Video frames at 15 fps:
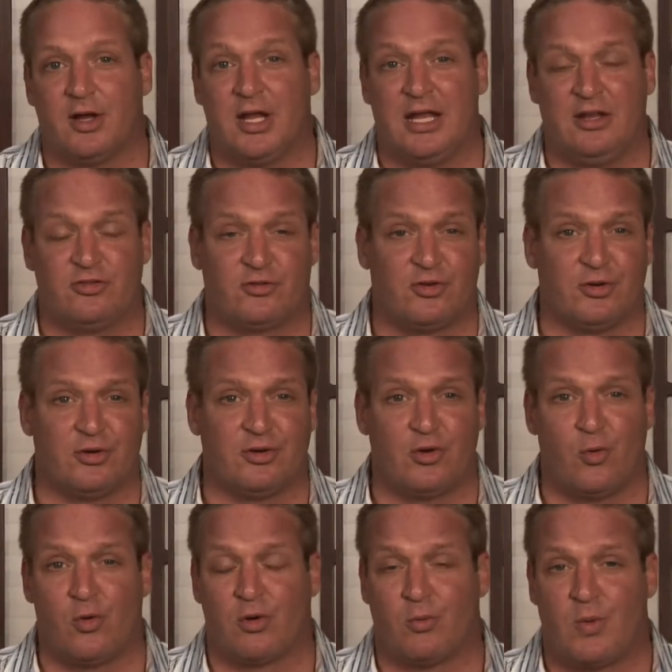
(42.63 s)
Eastern
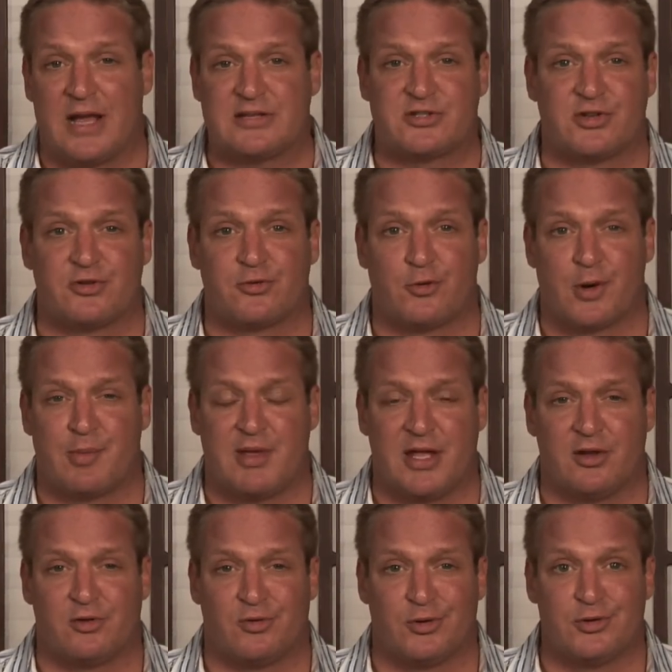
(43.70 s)
or Western
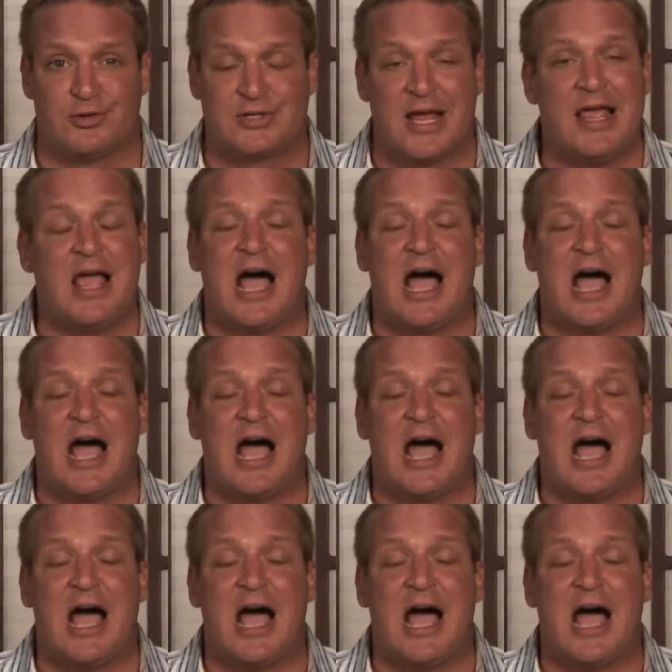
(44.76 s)
Caribbean cruise,